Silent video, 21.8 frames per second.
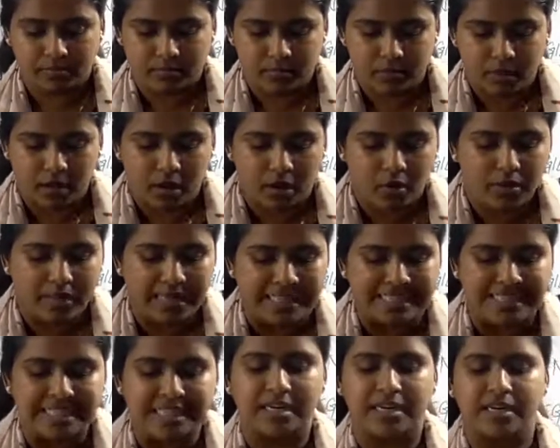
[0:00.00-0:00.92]
Okay,
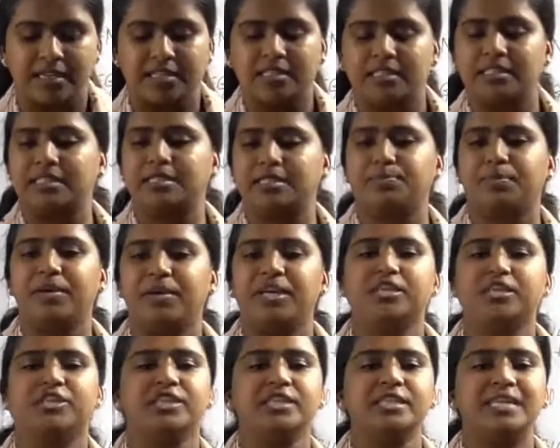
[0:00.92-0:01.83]

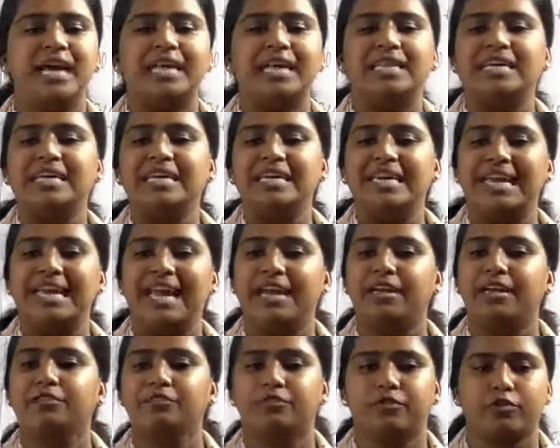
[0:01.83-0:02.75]
species and the
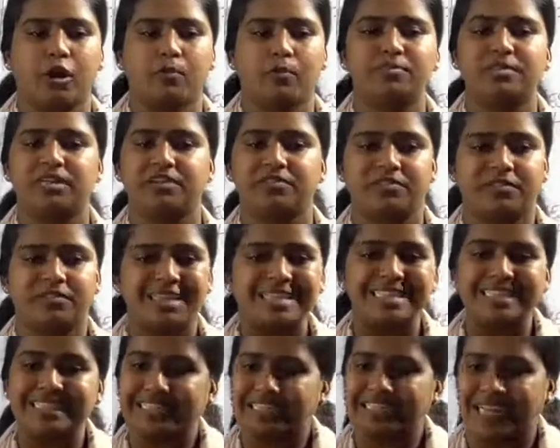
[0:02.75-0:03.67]
relative crops are
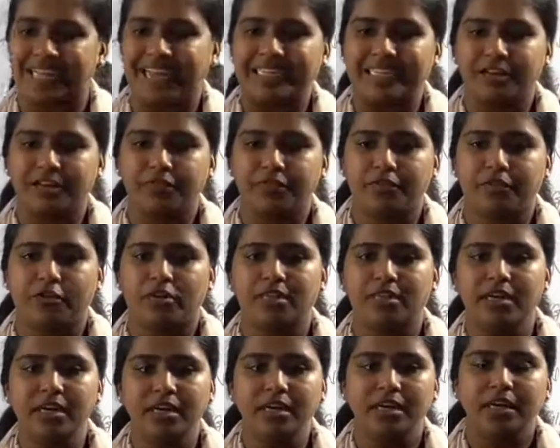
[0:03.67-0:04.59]
first selected for the
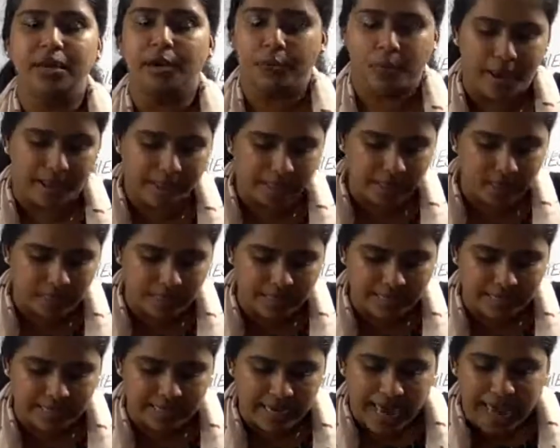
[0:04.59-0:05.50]

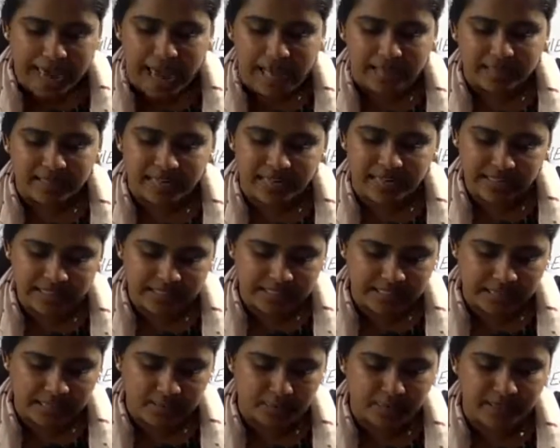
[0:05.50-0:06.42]
variability, and the next
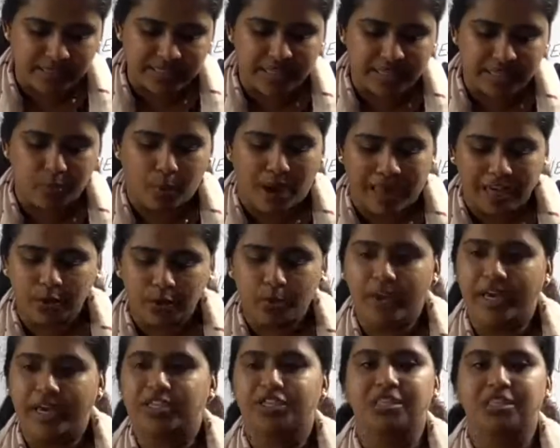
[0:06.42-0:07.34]
step is
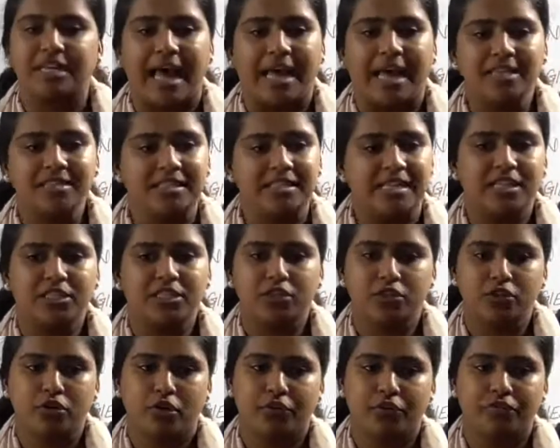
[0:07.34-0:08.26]
evaluation and
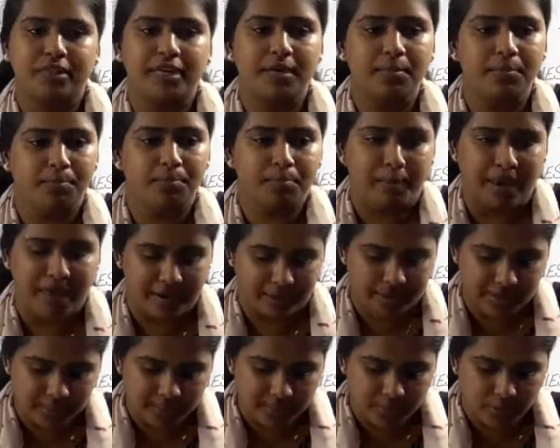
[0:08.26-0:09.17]
selection of the
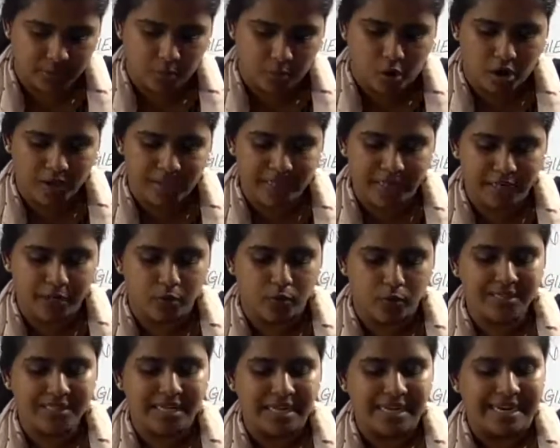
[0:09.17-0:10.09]
parents. What they do
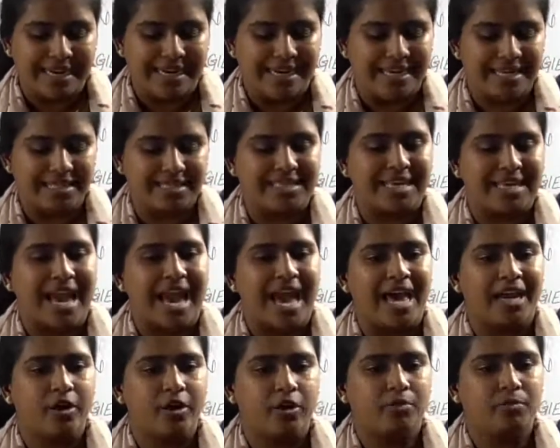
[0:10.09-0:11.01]
is, it is
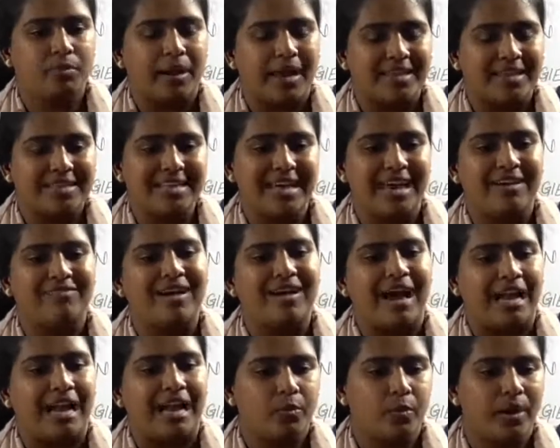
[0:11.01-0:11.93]
carried out by the
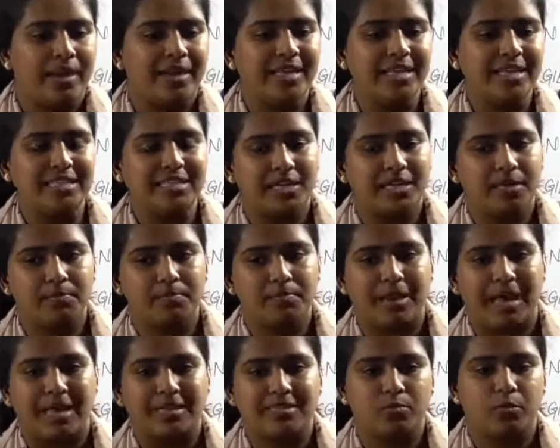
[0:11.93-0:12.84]
evaluating
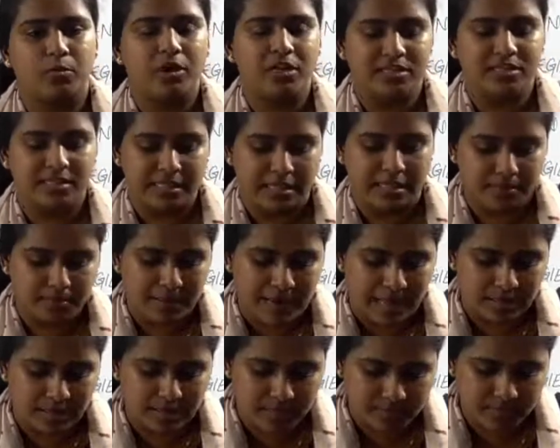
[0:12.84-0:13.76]
germplasm. What is germplasm?